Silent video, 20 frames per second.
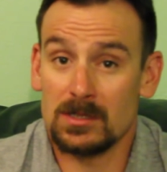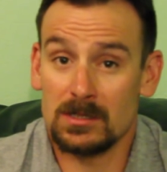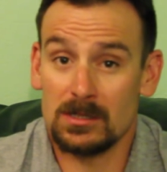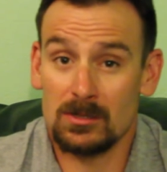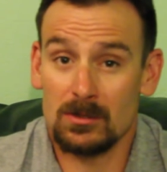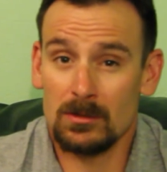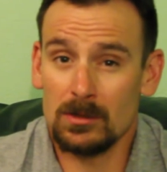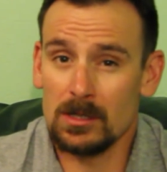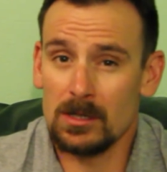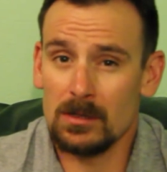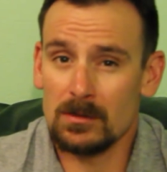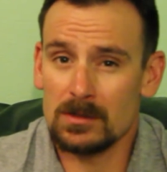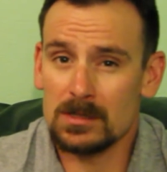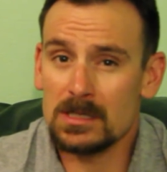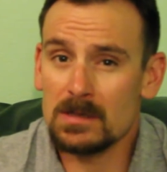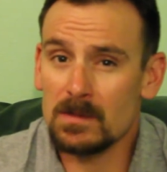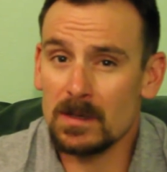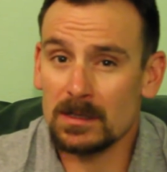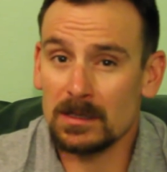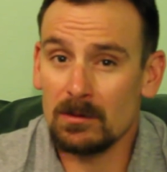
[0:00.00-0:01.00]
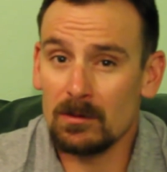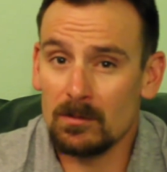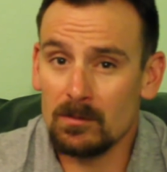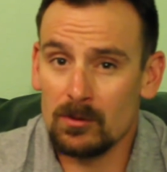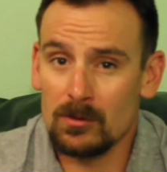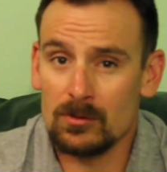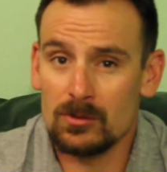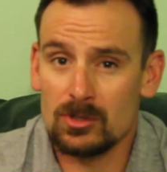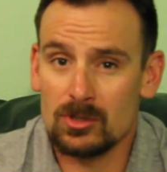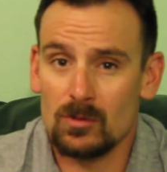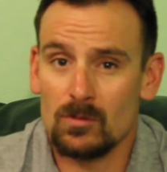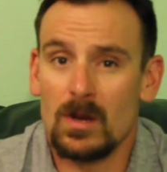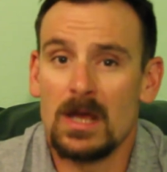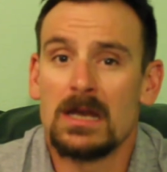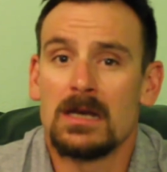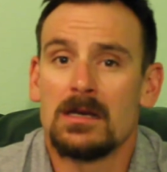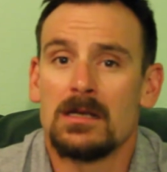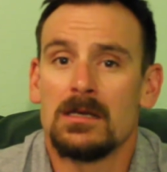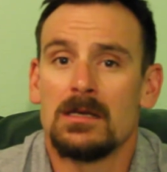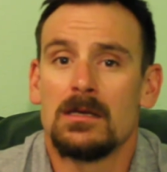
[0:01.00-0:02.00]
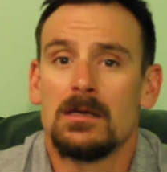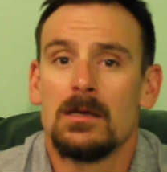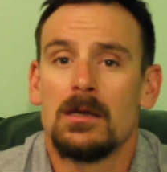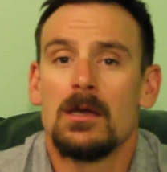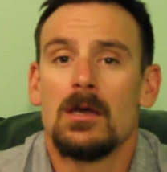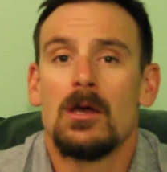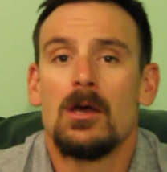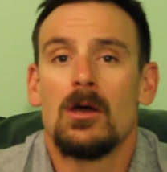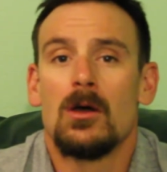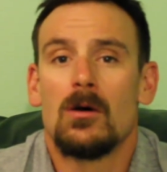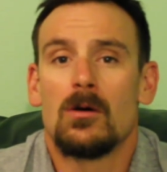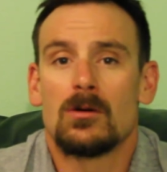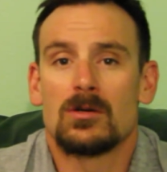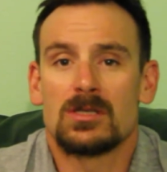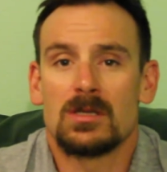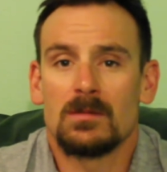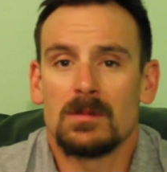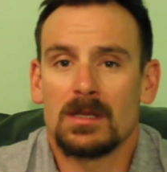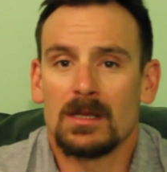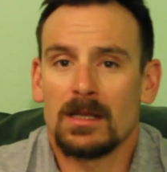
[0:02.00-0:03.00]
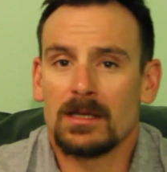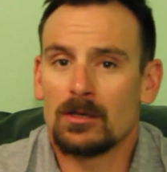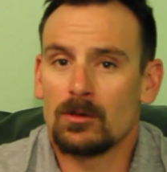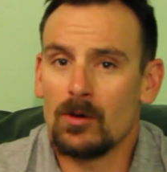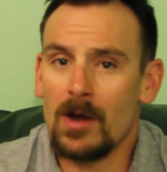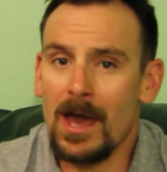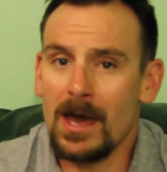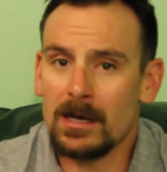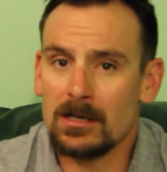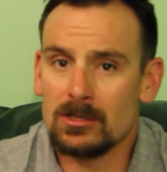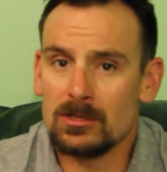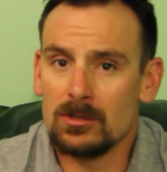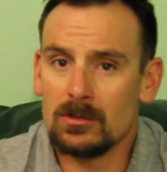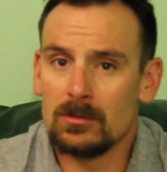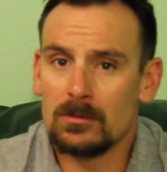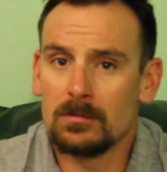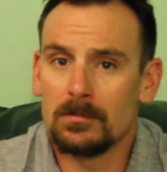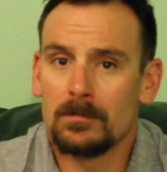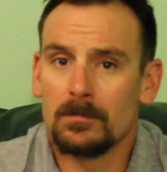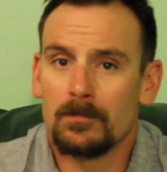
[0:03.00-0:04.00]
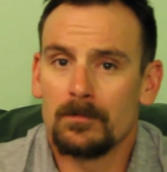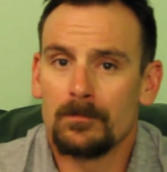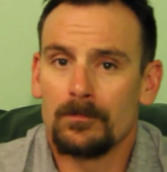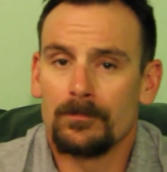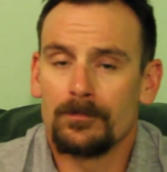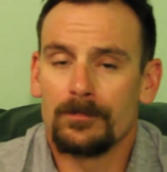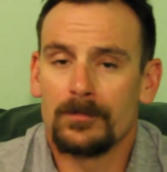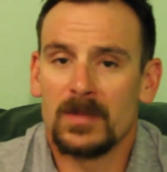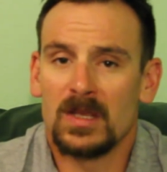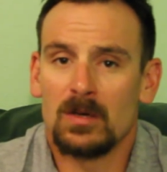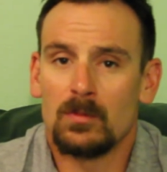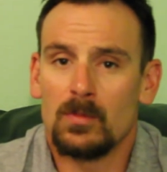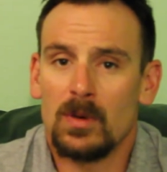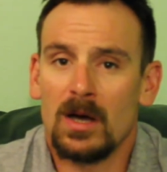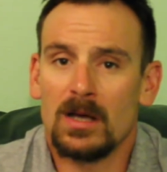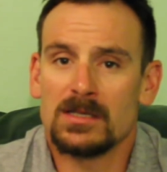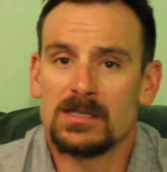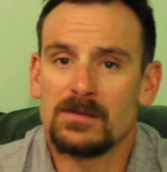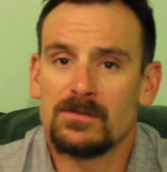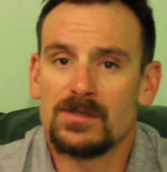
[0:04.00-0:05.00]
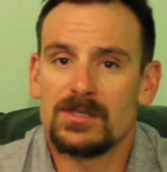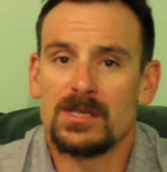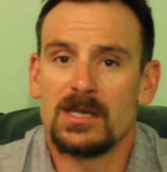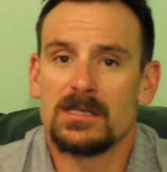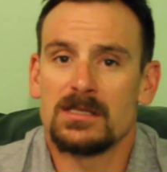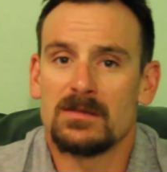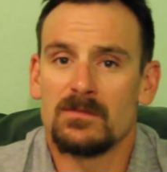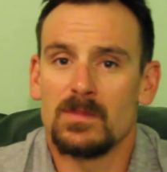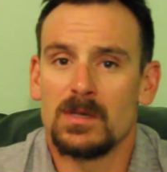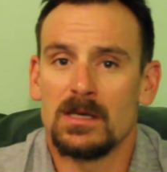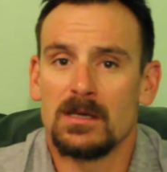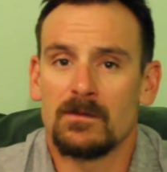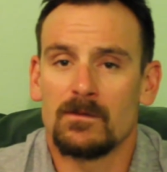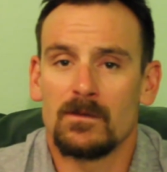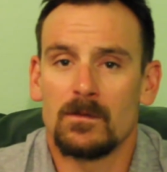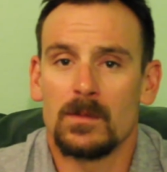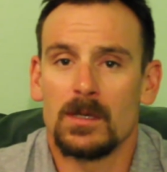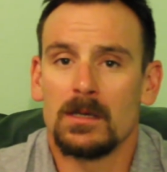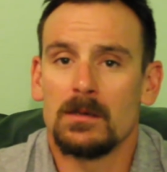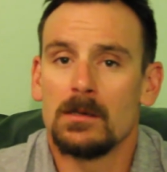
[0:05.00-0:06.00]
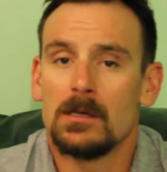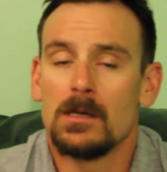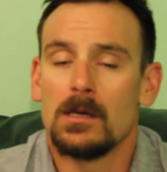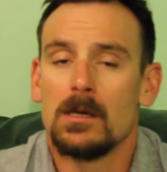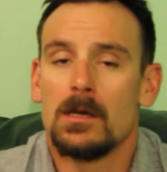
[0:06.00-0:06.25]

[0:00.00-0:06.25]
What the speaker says: and certainly don't seem like they would produce serenity or something like gratitude, positive states of being for me.